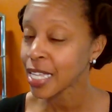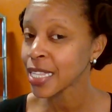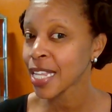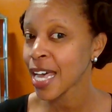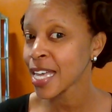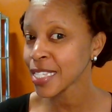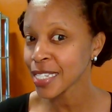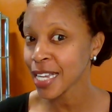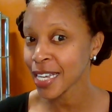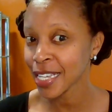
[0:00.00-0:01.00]
last
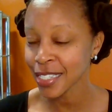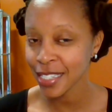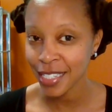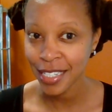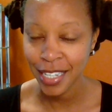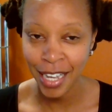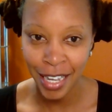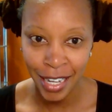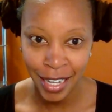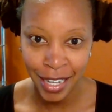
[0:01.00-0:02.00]
night
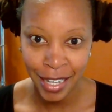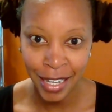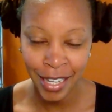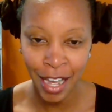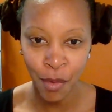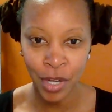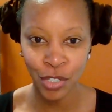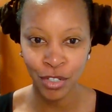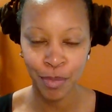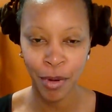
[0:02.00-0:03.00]
I wanted
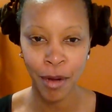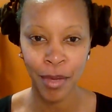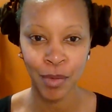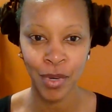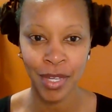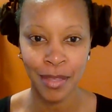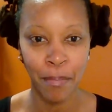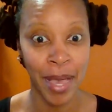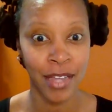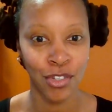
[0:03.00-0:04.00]
to experiment with
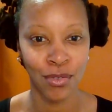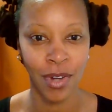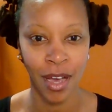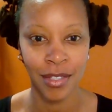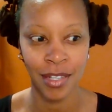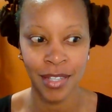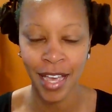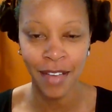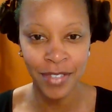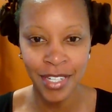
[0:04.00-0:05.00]
Bantu knots because I
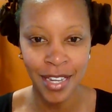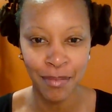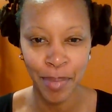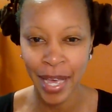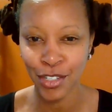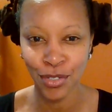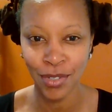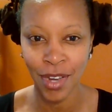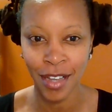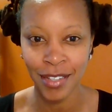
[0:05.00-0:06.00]
haven't done Bantu
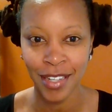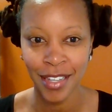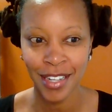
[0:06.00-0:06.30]
knot